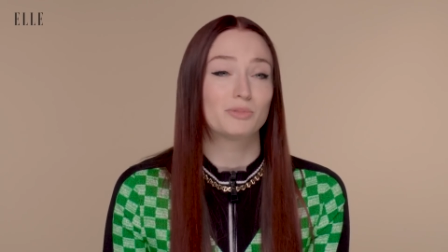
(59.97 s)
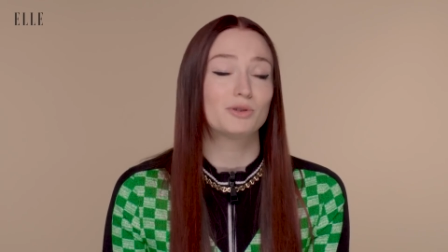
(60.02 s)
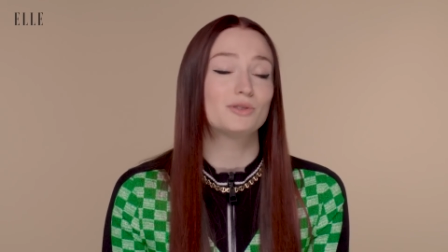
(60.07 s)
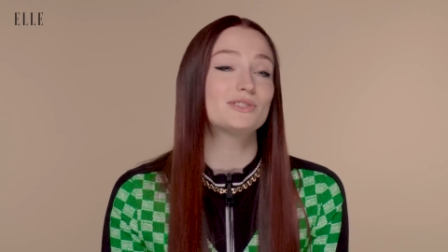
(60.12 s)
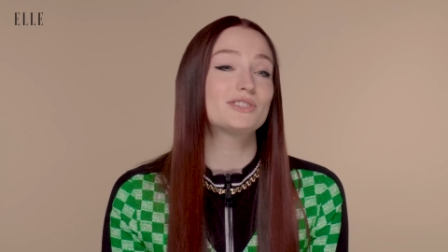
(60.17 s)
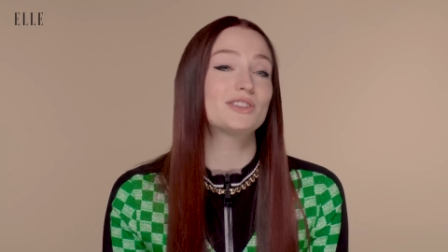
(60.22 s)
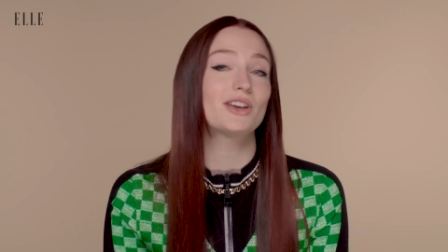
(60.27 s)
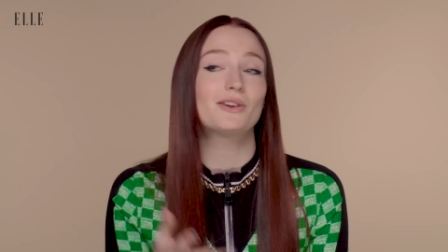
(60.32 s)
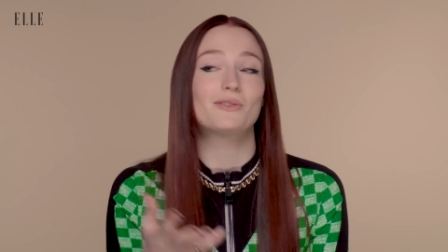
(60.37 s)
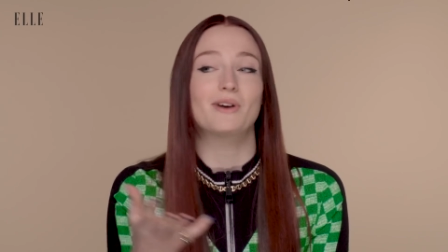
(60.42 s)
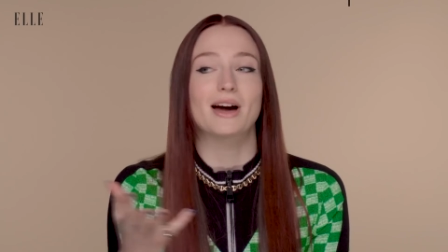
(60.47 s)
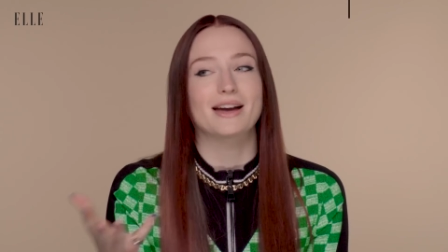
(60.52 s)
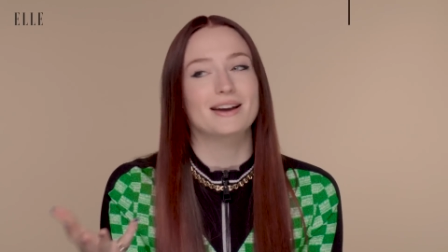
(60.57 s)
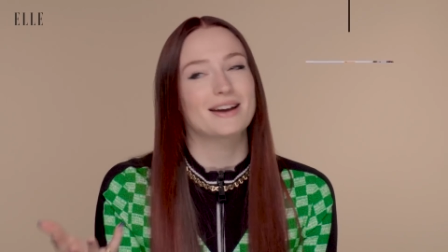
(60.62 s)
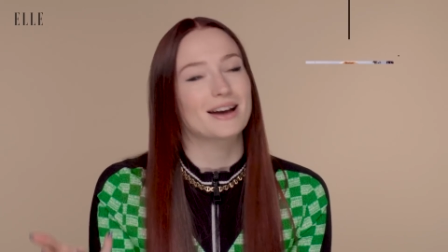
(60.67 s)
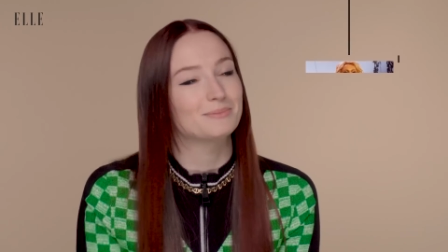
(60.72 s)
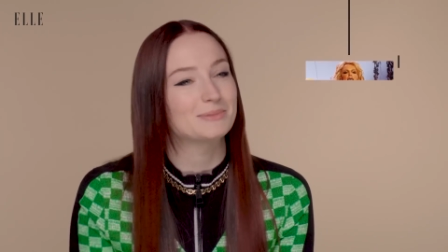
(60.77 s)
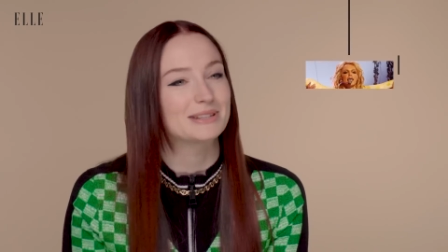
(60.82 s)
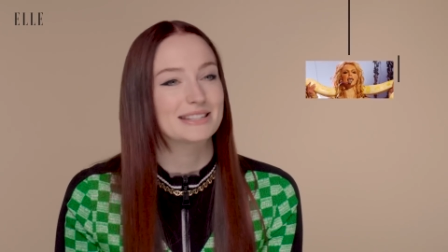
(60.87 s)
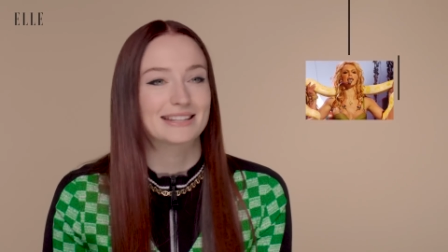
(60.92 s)
But also,
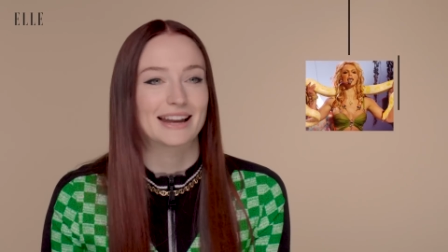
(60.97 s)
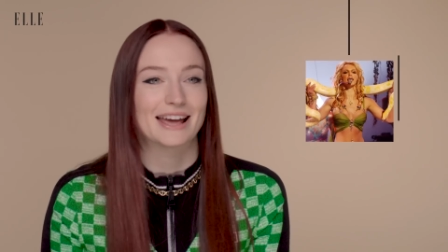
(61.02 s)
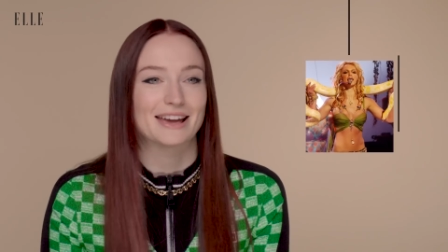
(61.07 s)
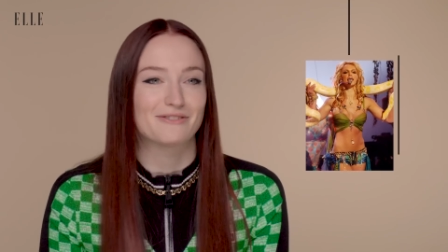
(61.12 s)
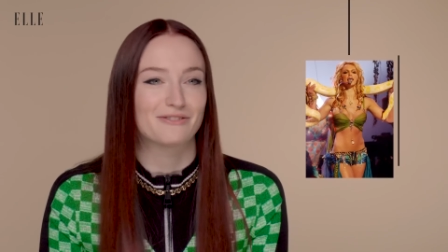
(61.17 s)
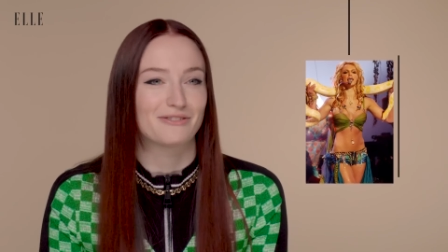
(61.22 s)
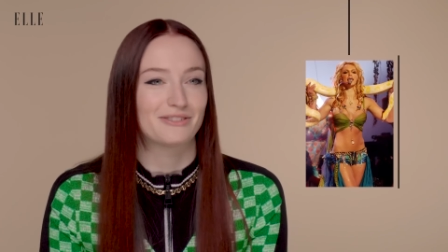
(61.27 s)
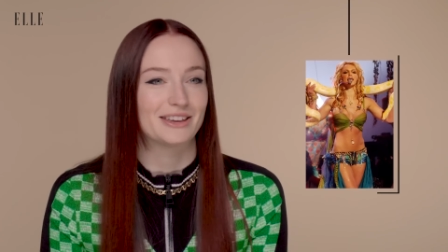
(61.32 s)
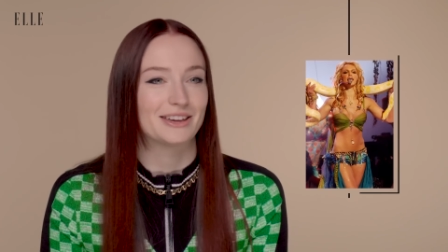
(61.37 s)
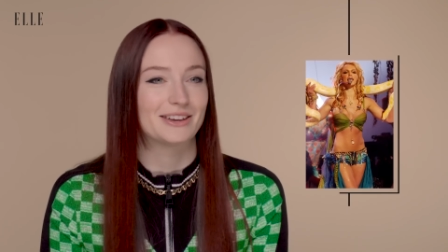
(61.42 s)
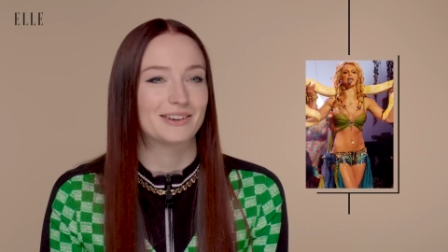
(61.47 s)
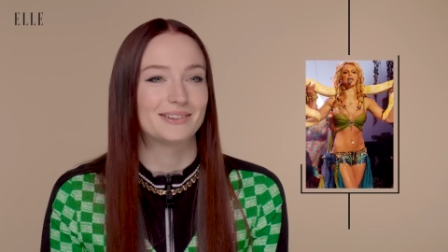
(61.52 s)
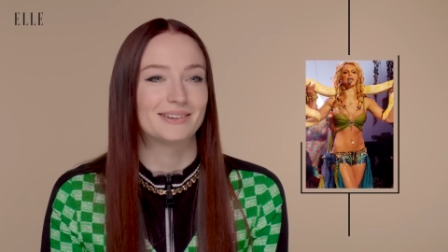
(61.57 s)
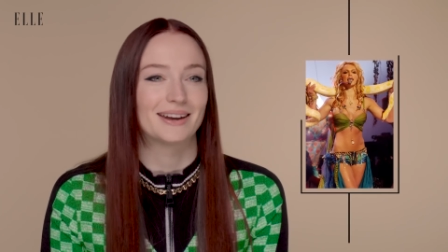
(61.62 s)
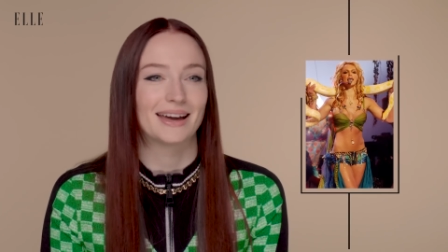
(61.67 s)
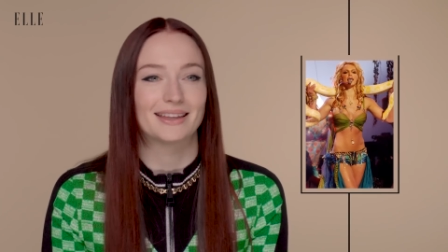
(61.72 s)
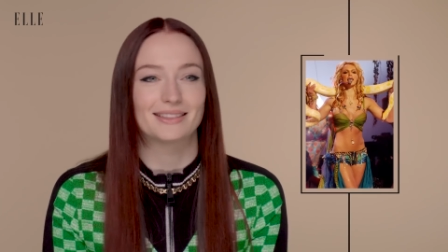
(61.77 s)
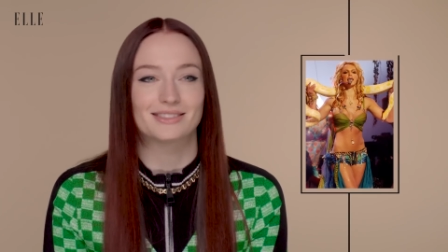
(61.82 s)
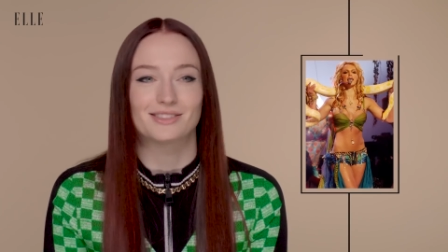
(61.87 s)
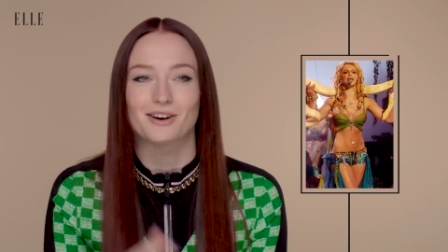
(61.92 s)
I'm a Slave for You,
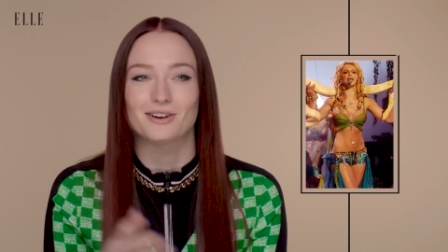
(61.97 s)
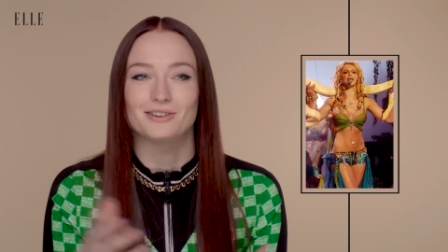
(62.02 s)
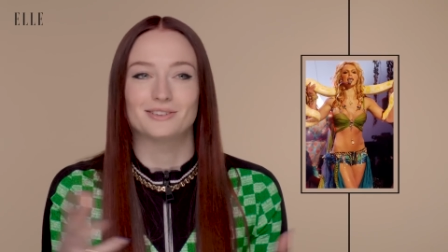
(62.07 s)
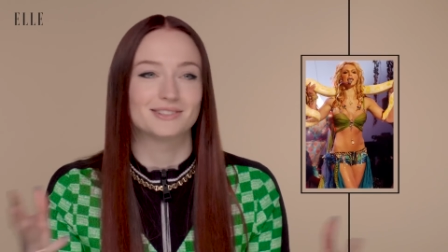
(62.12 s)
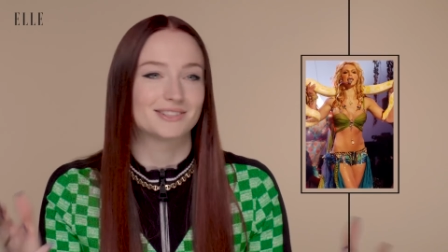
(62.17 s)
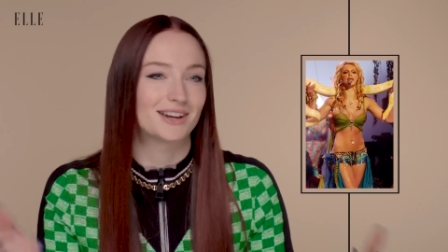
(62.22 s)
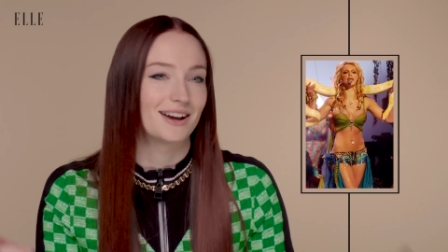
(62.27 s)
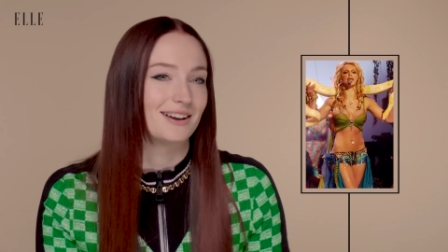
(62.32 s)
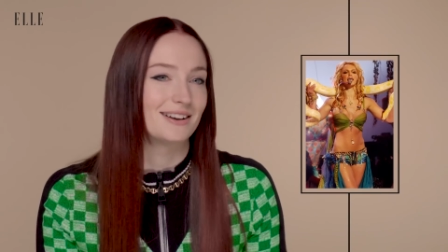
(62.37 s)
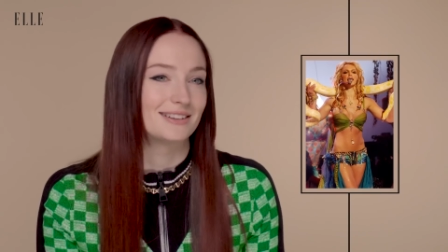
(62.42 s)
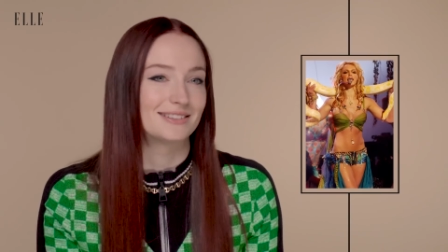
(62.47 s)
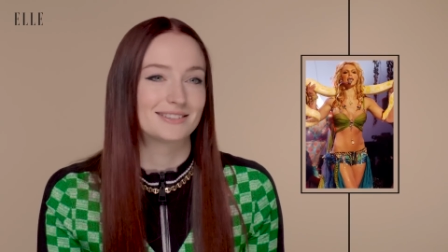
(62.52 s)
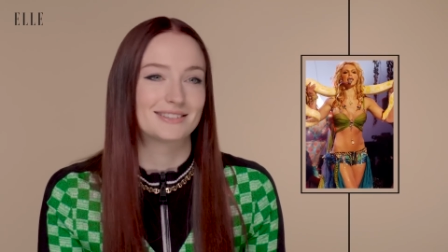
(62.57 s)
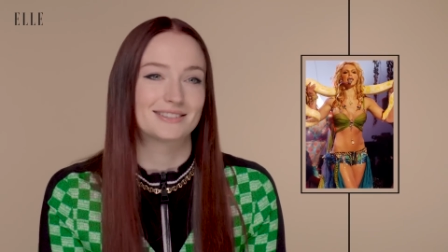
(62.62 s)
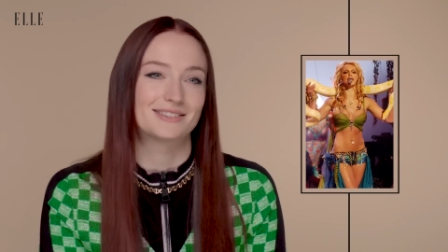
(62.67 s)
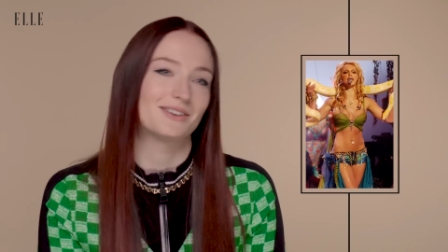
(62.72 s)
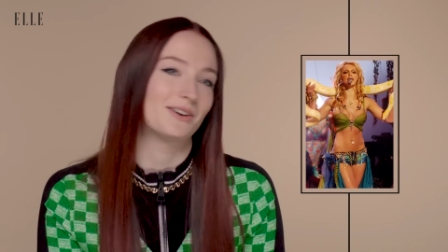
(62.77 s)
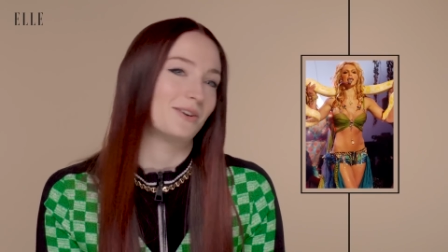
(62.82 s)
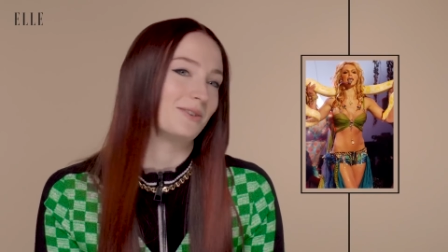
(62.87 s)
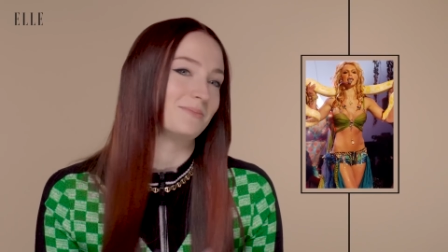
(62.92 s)
like the whole
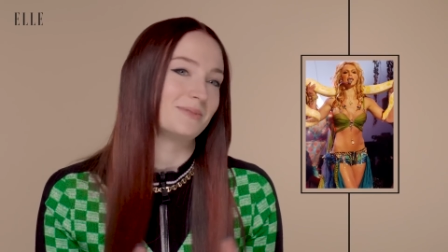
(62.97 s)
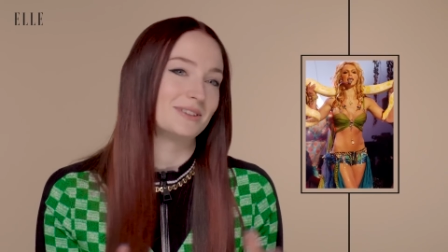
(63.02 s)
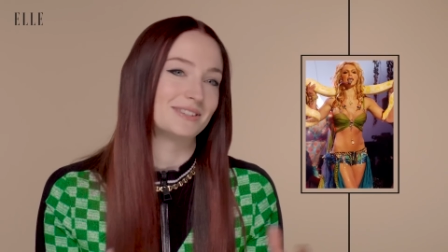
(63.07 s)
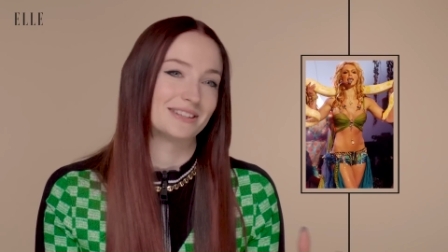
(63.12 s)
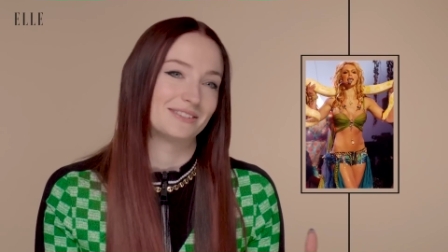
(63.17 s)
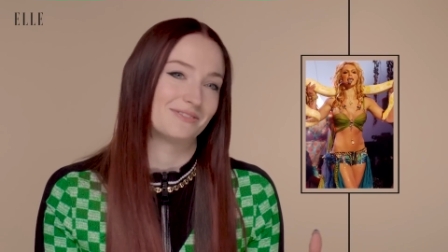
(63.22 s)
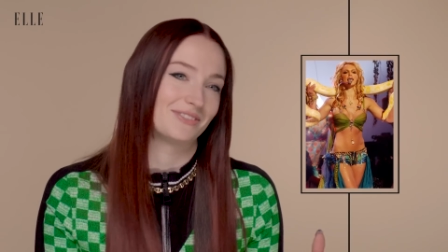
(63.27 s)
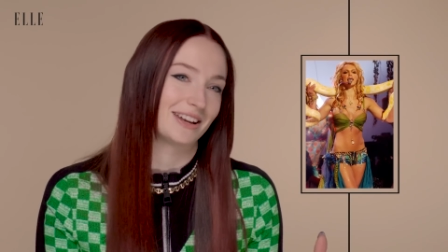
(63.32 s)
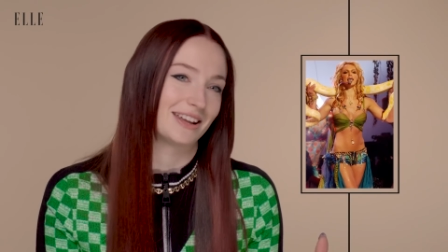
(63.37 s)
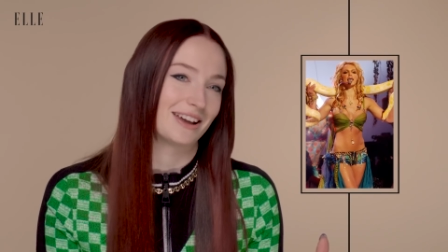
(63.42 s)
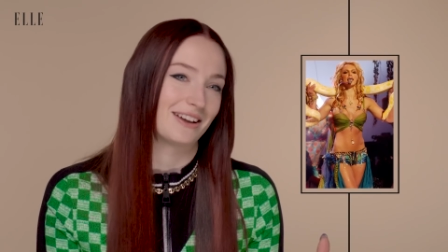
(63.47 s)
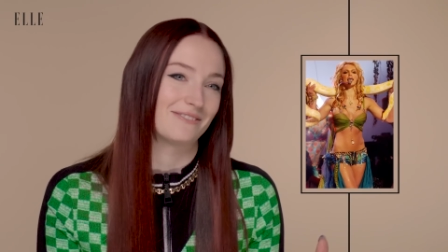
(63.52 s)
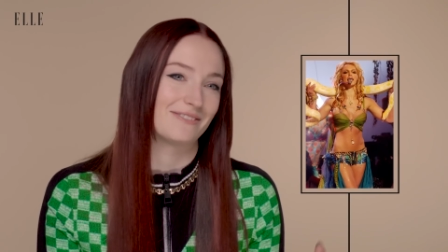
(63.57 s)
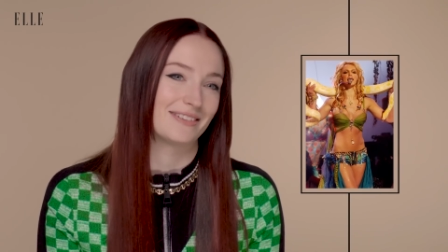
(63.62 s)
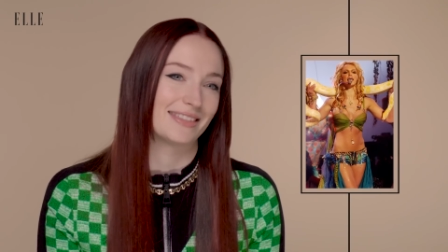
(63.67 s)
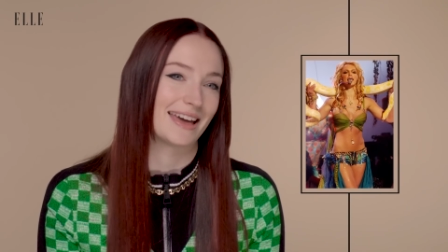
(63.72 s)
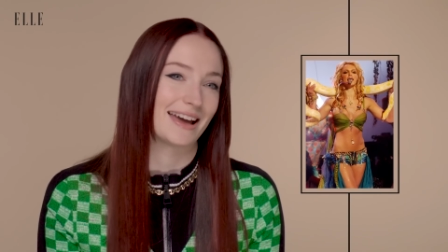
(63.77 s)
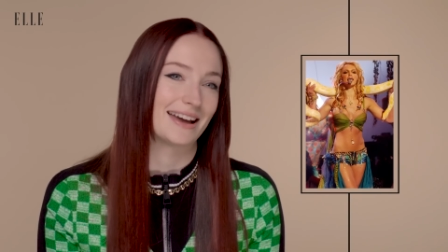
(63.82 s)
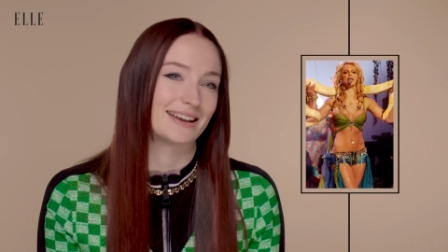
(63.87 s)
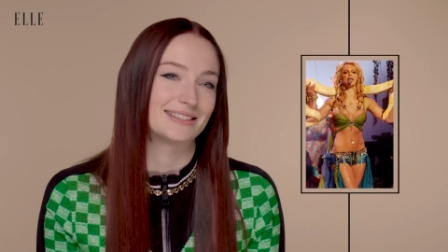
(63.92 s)
dance, the whole music video
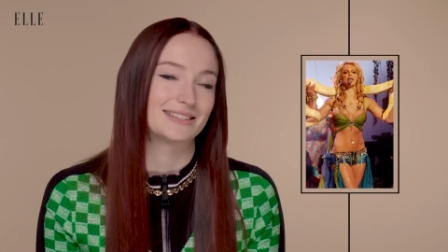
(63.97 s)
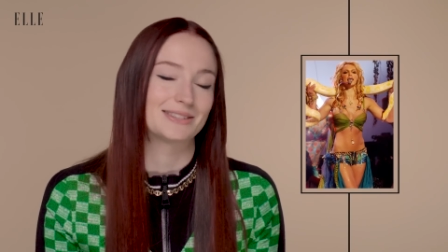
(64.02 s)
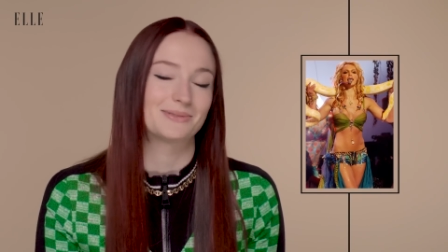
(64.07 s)
for that